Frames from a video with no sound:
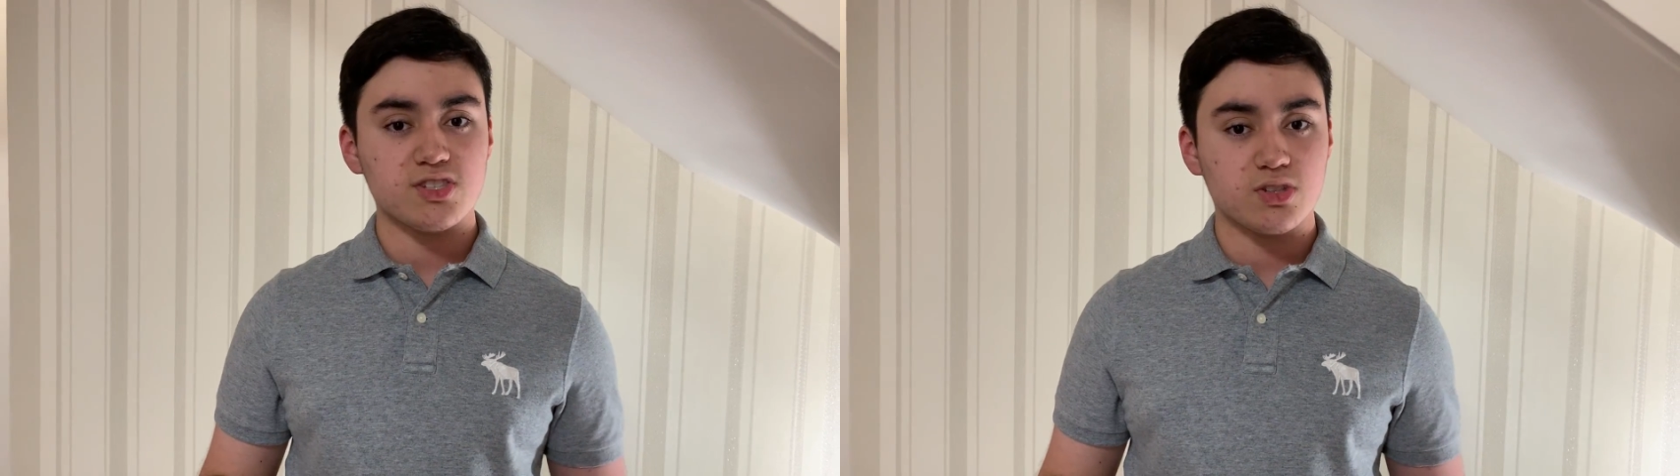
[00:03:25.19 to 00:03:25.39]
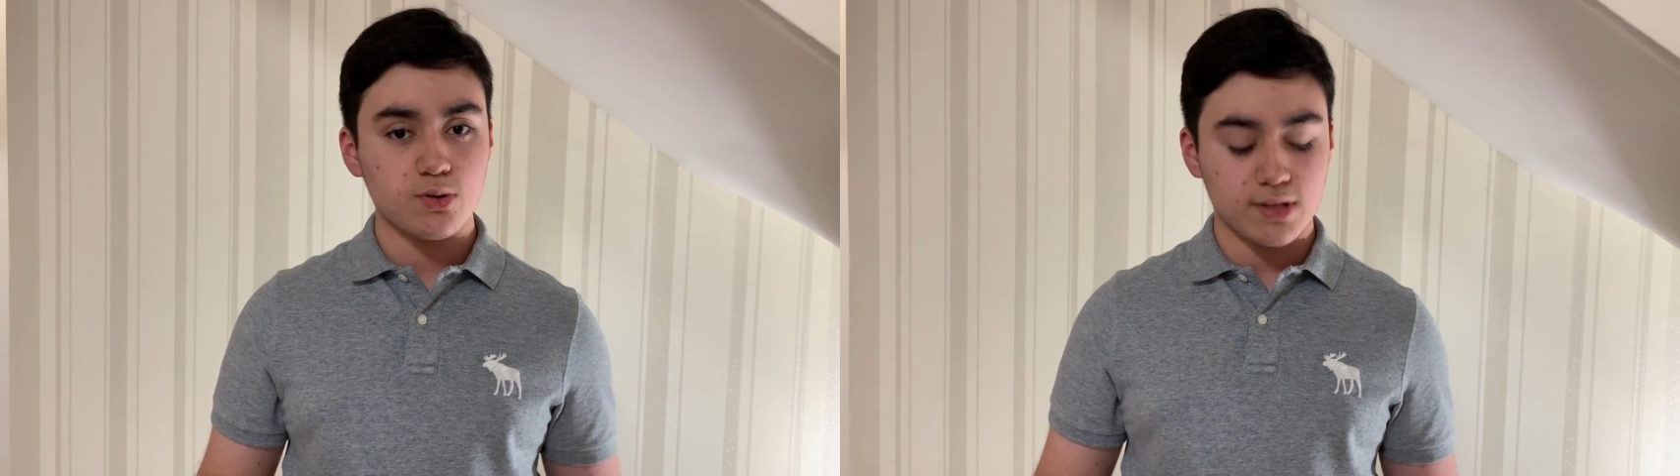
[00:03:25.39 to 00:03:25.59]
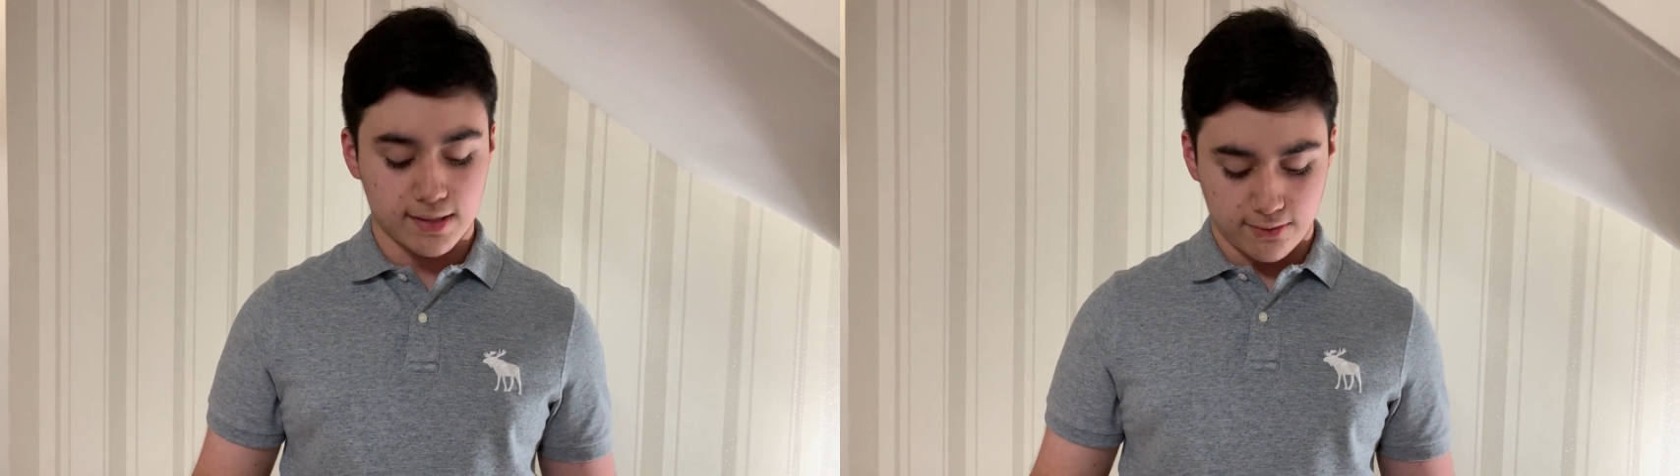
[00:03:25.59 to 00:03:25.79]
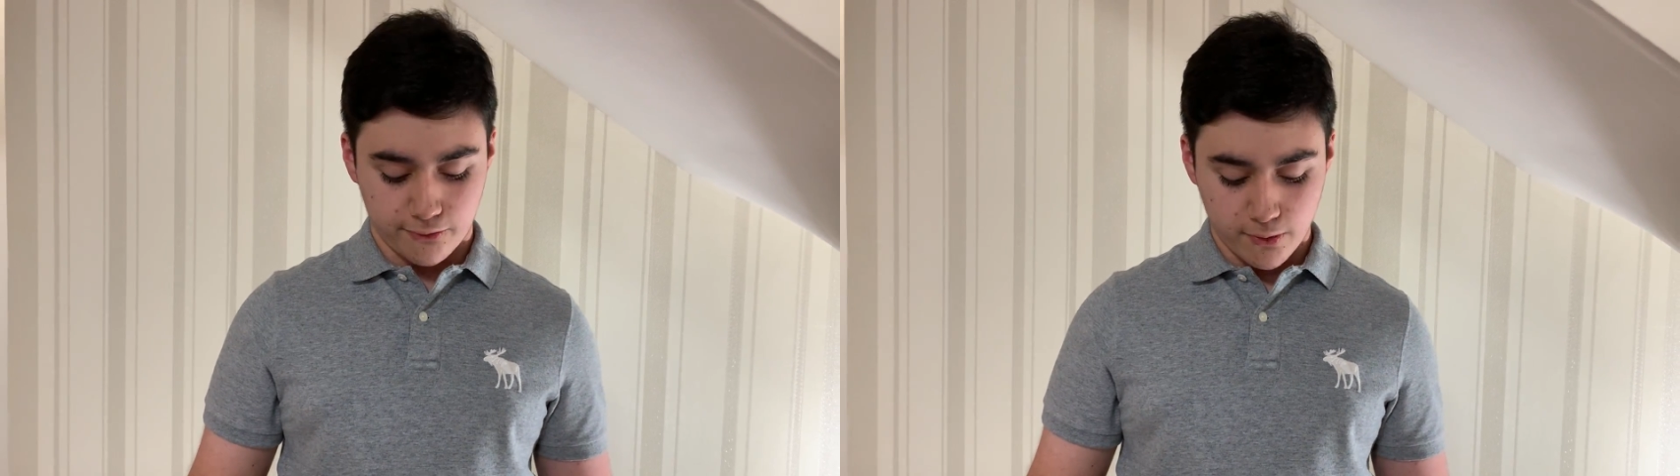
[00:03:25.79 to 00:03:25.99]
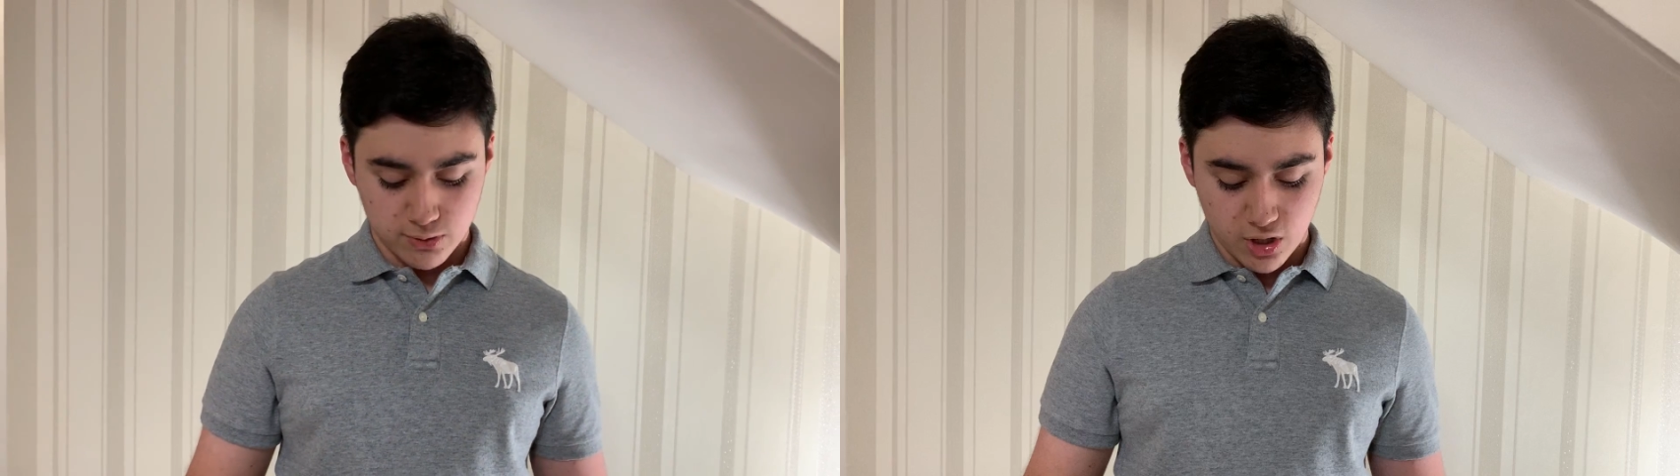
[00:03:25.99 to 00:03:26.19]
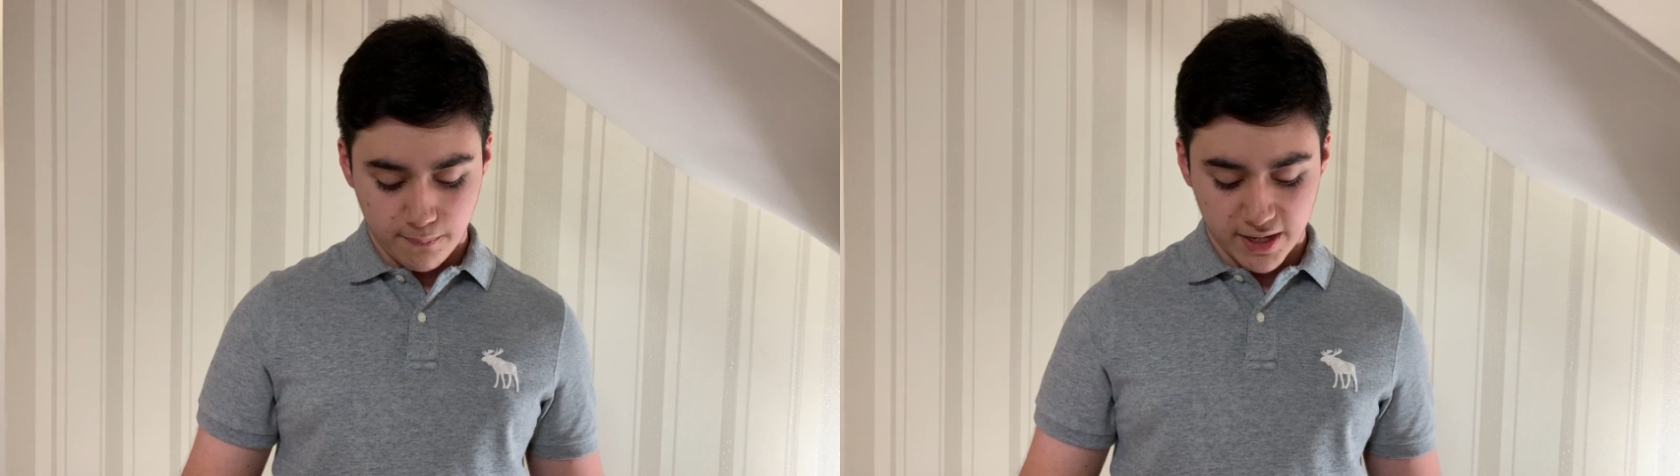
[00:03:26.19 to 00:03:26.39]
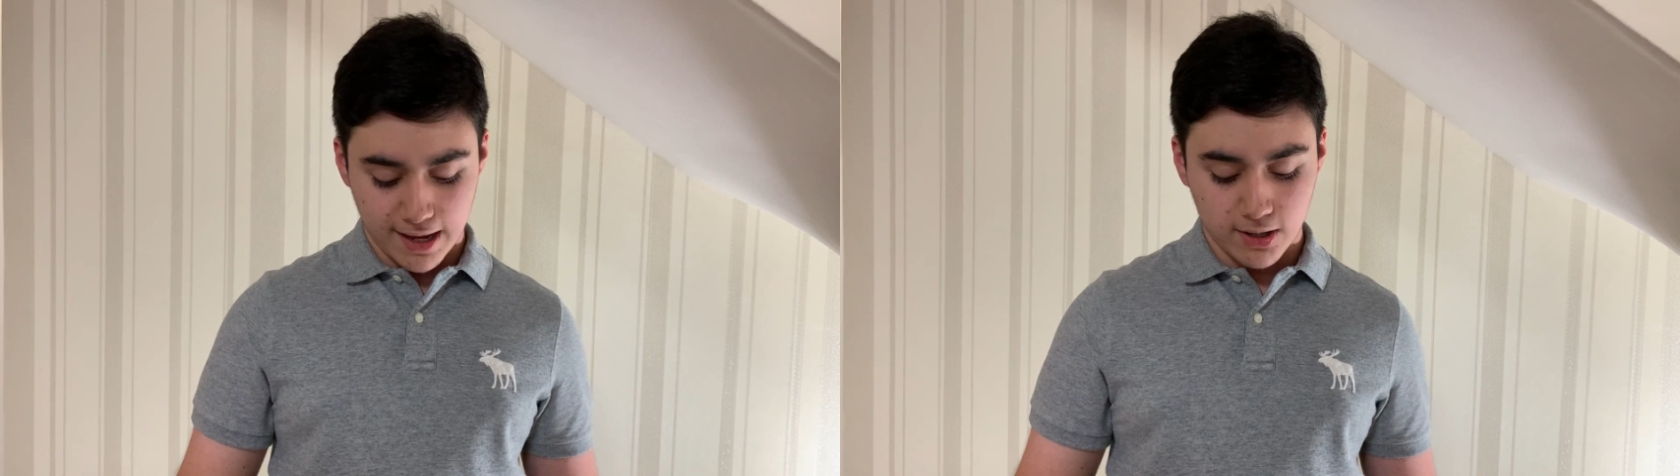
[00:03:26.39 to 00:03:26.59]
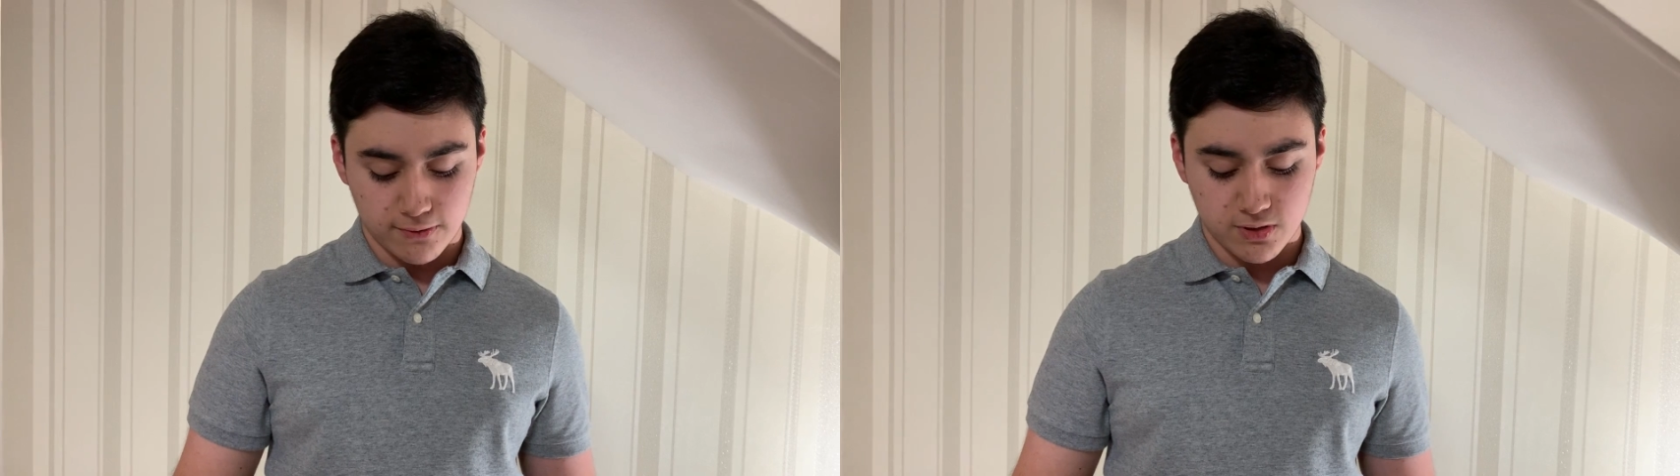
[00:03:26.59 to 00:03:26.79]
student from
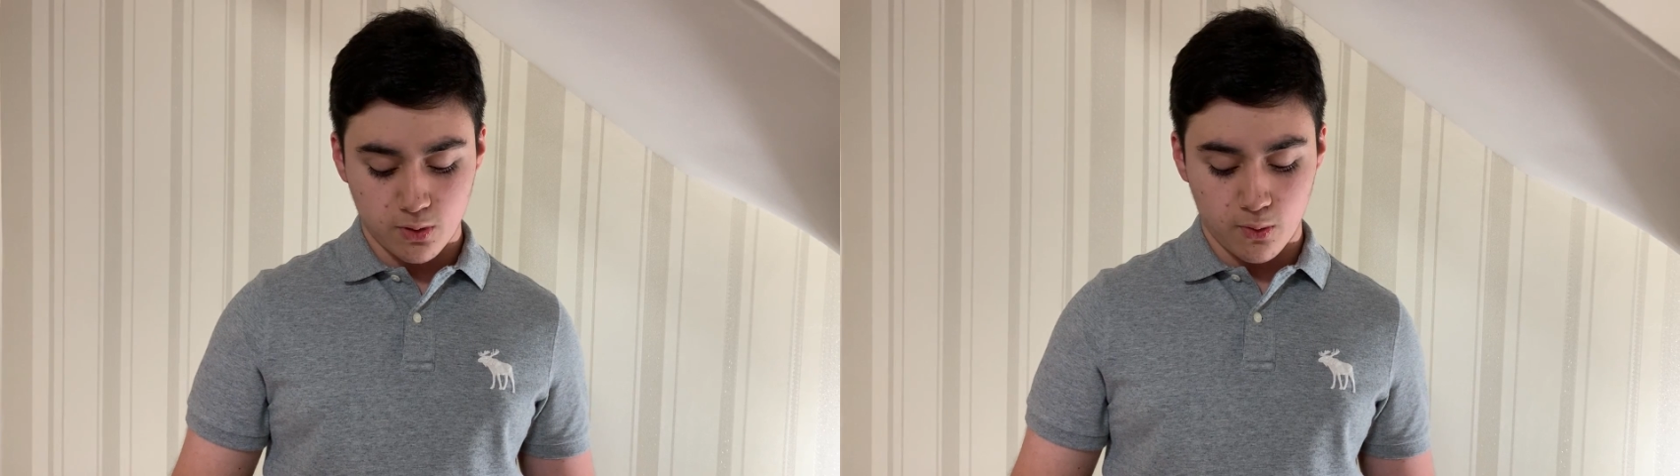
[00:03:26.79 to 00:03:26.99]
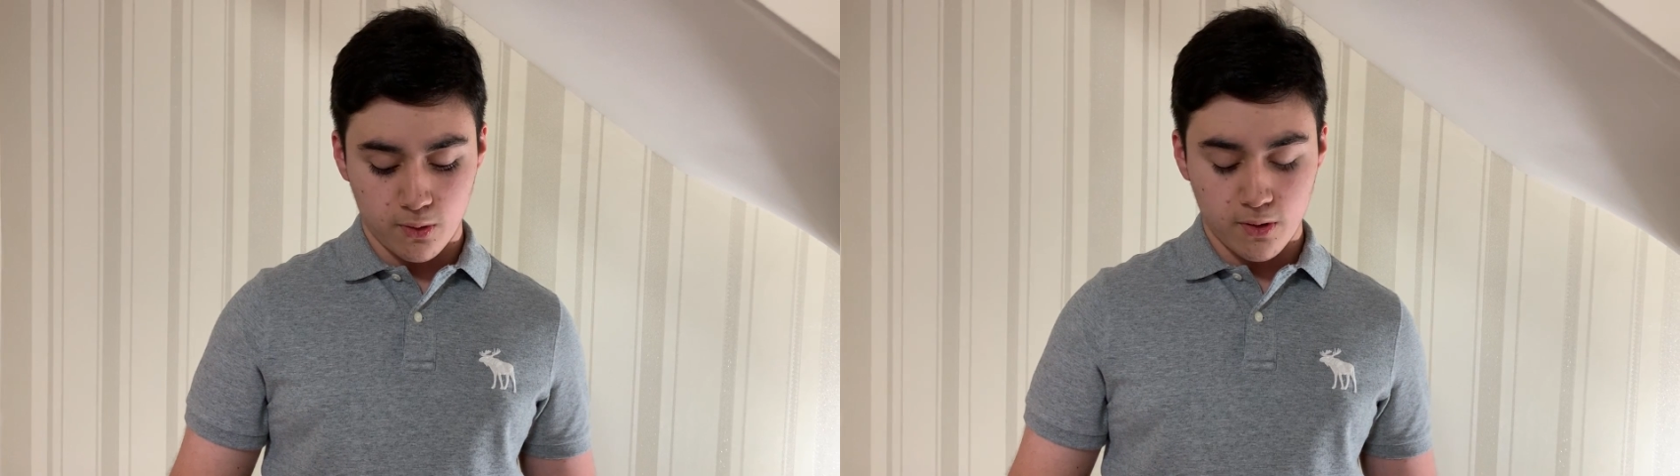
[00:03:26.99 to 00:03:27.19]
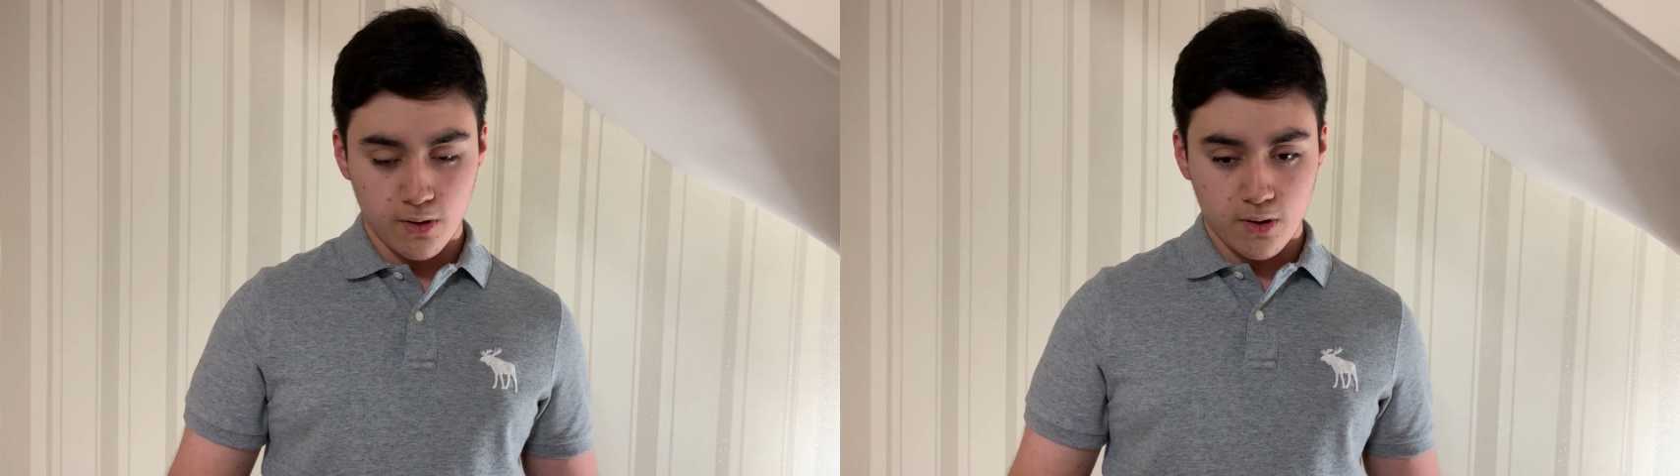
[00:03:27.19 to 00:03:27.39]
dropping out of school?